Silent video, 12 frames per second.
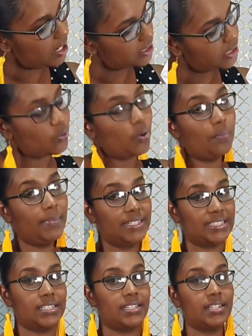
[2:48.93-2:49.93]
to
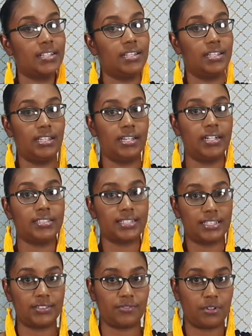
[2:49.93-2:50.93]
omit the
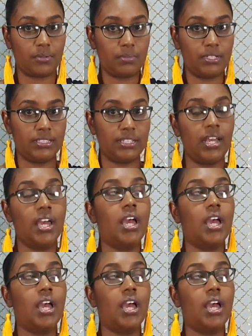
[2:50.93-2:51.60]
center front pleat,